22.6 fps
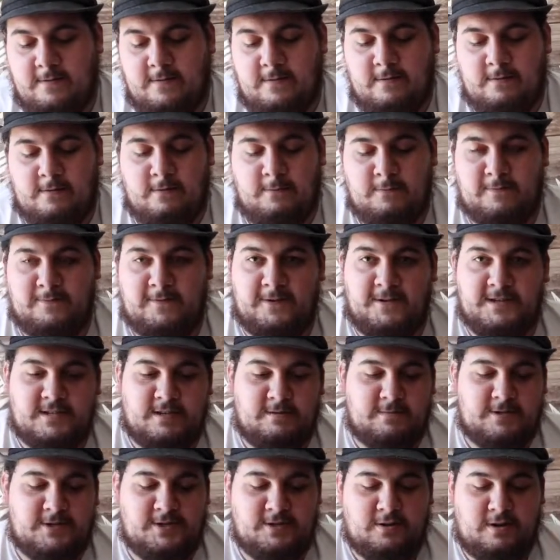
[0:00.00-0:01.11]
Oh, but first I'm
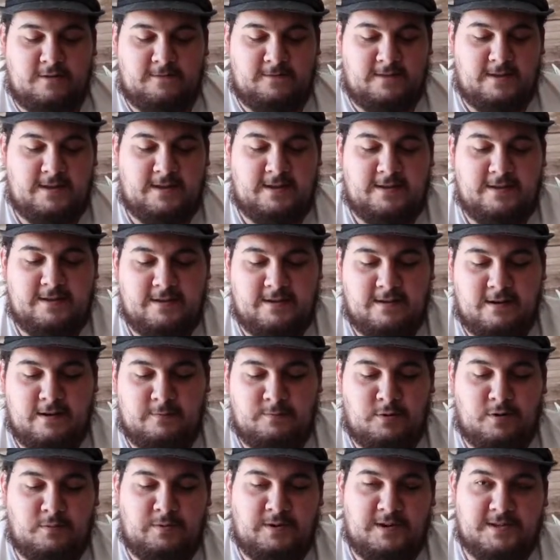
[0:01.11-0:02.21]
going to show off the
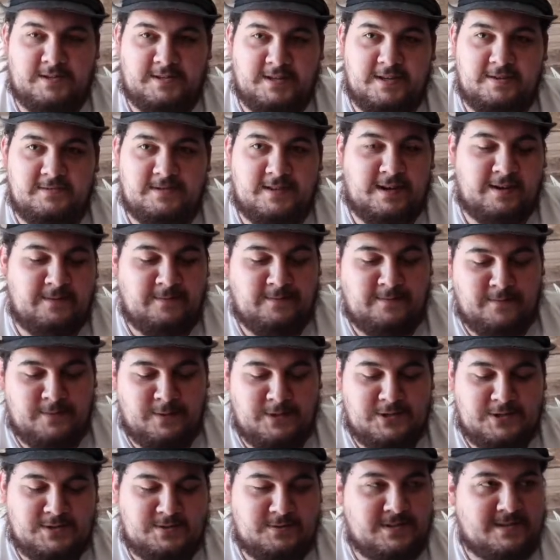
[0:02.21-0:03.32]
appropriate sleeves that I
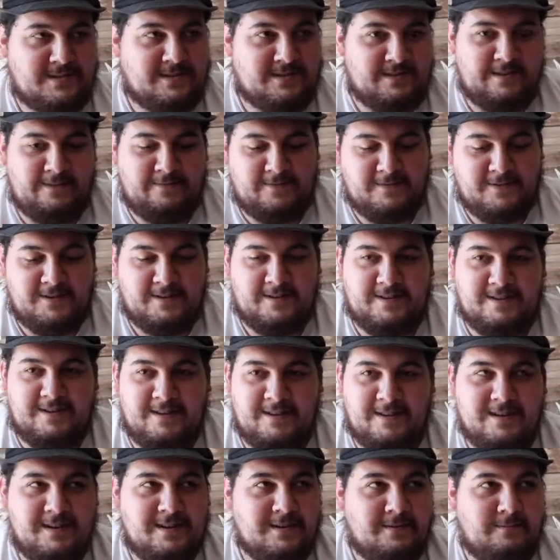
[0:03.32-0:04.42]
purchased recently to
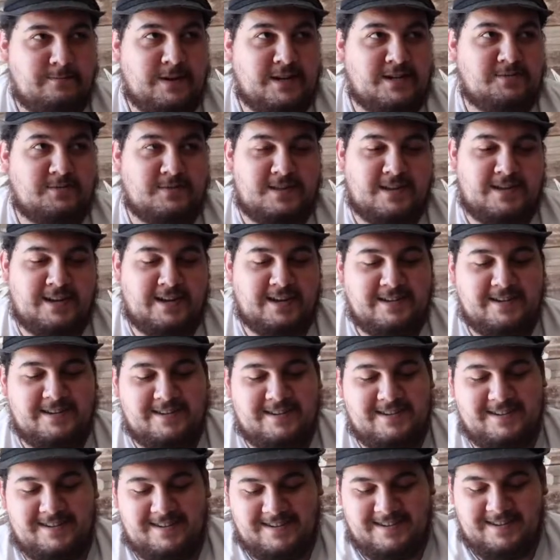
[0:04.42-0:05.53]
match with the deck.
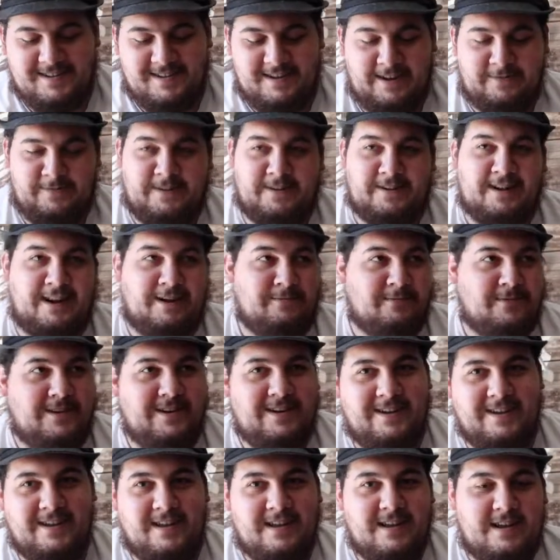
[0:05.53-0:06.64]
I figured I would.
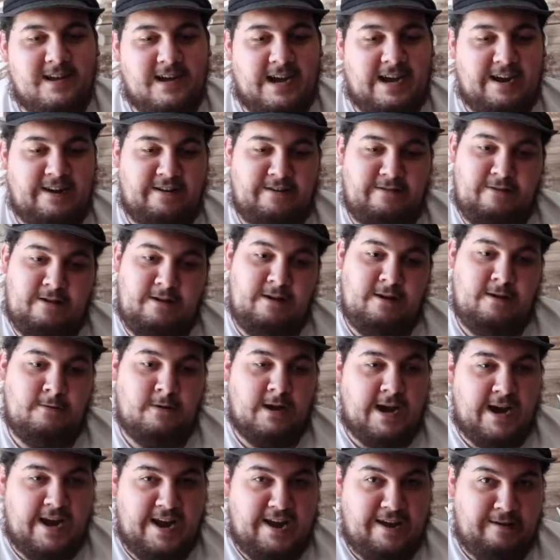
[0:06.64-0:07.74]

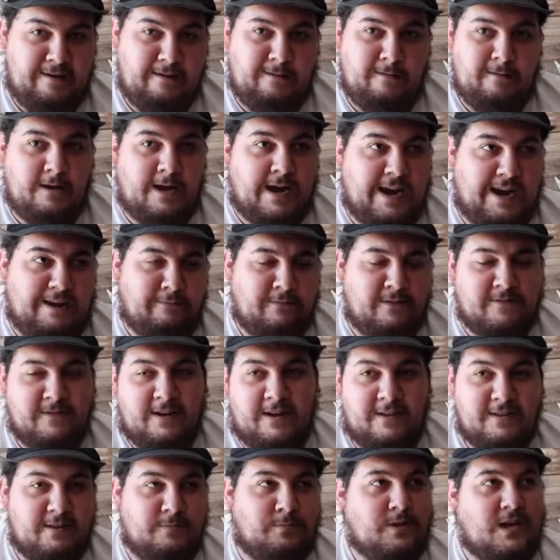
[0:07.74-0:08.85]
I would have
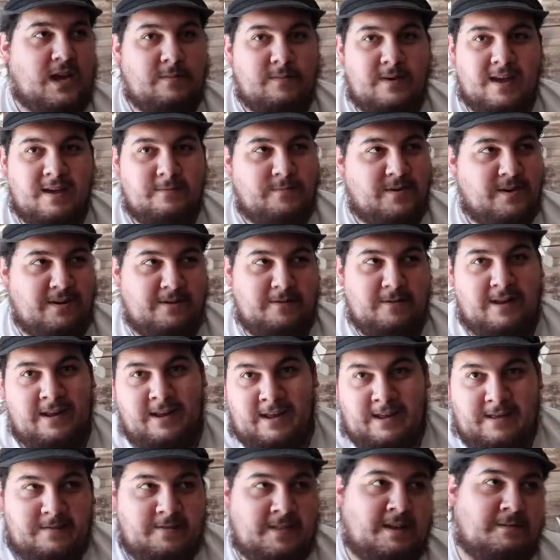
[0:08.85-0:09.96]
gotten the playmat, but
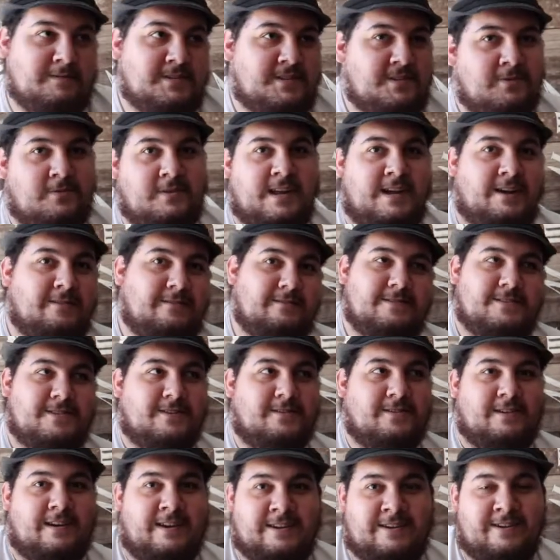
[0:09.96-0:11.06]
that was sold out,
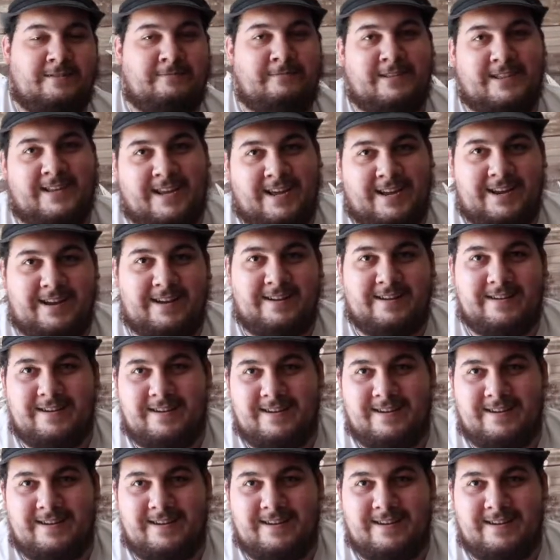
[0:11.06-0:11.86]
so I couldn't really get it.